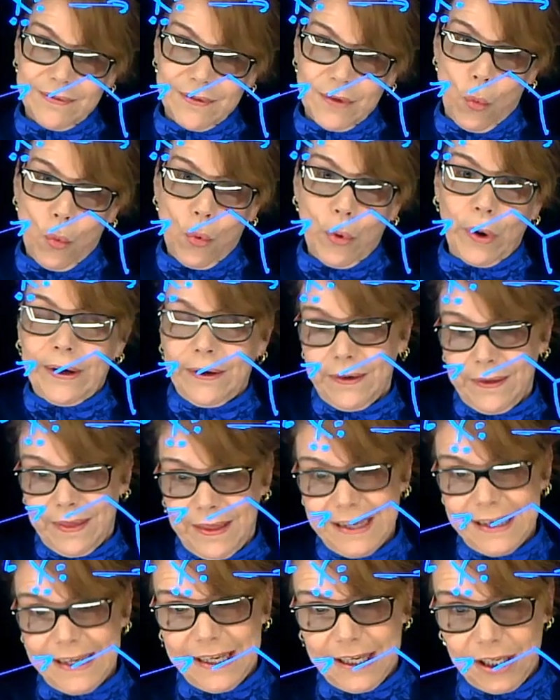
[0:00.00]
where
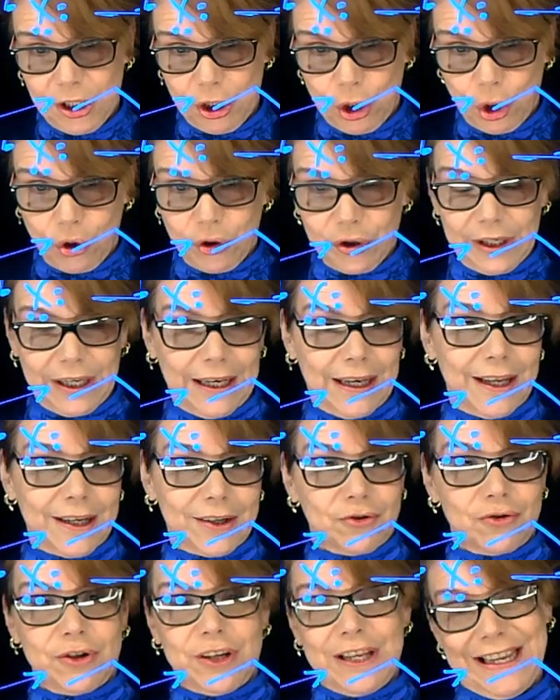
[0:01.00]
the lone
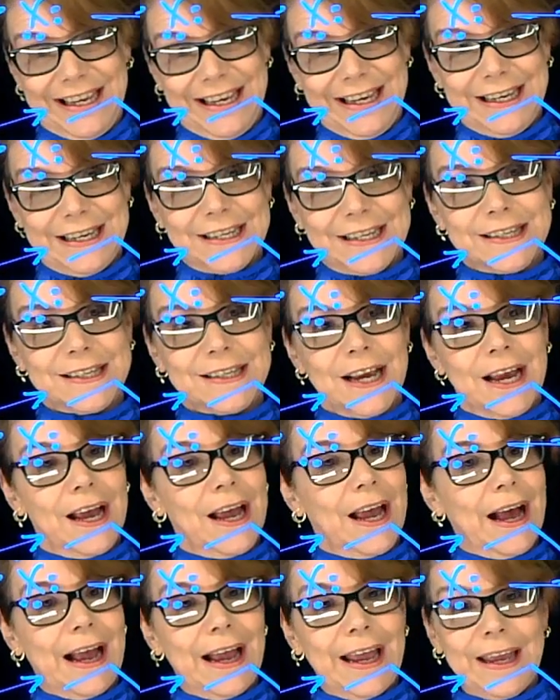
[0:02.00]
electron is
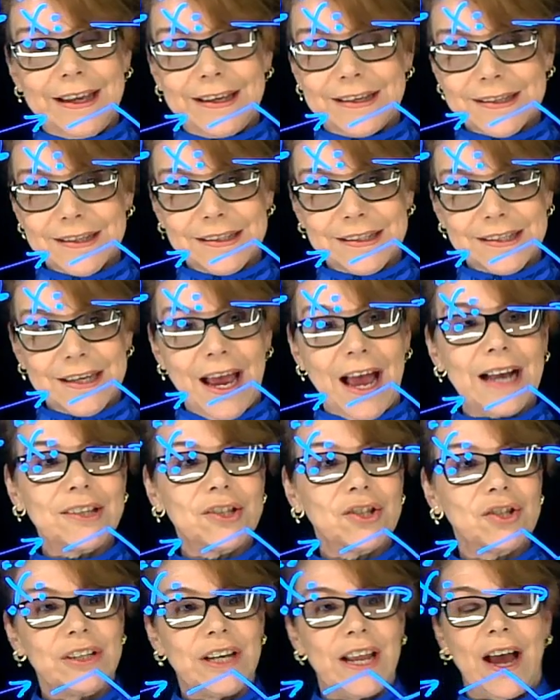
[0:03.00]
attached
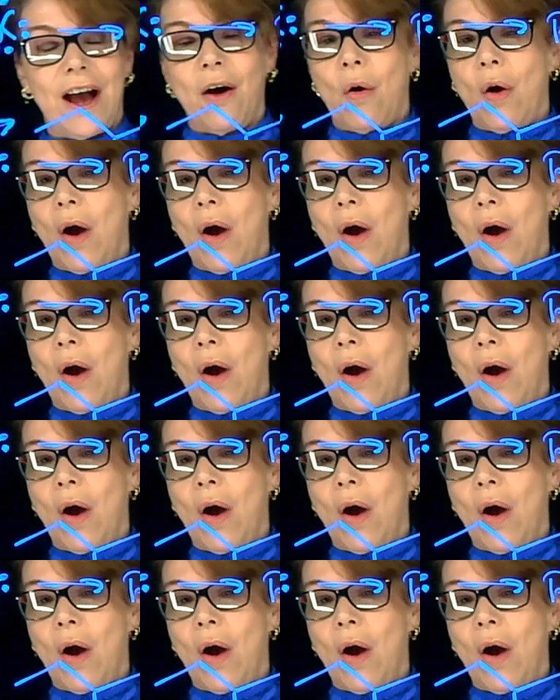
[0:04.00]
now,